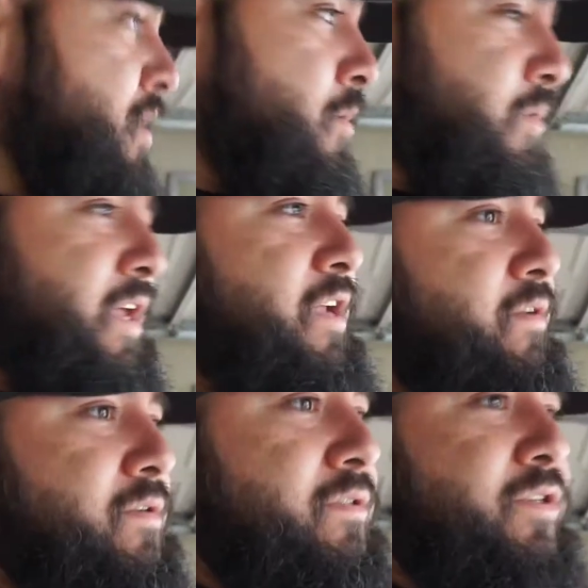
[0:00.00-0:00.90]
but
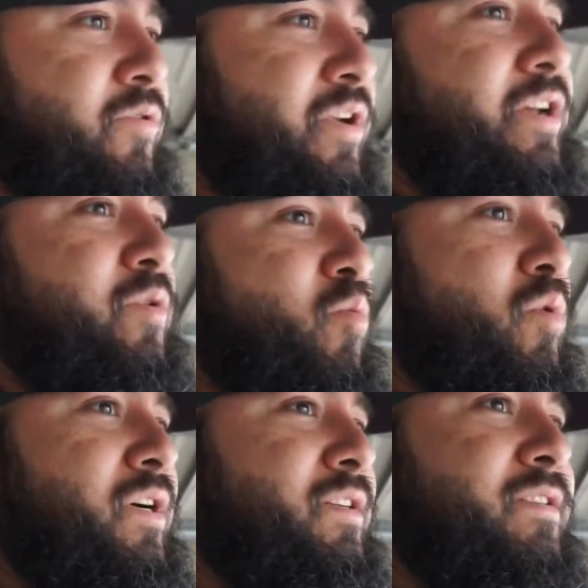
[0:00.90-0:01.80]
that screen
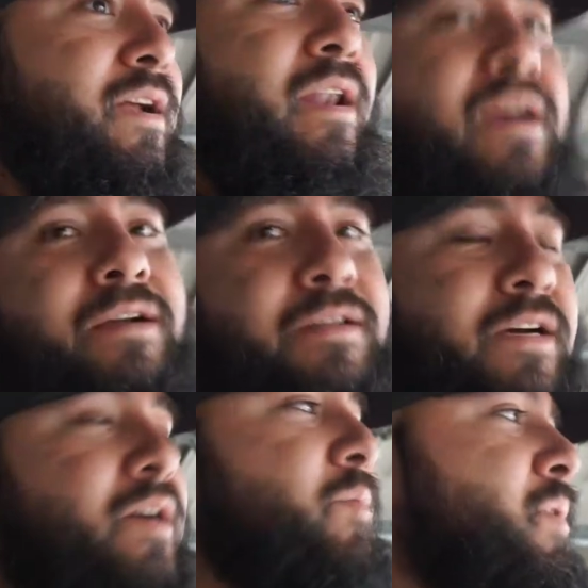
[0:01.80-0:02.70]
was clogged
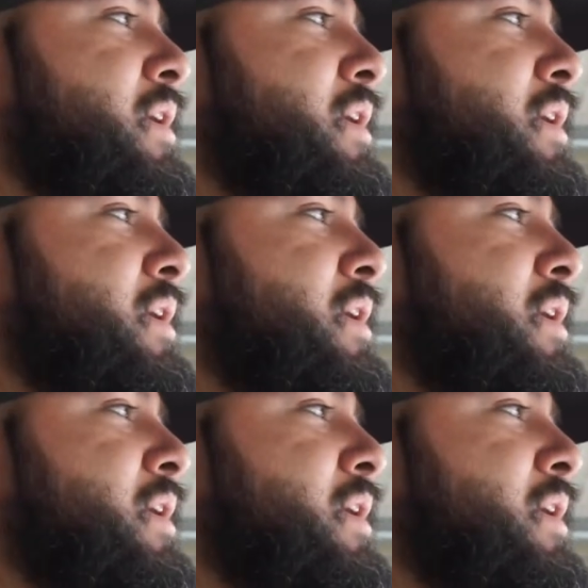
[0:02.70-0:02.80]
up.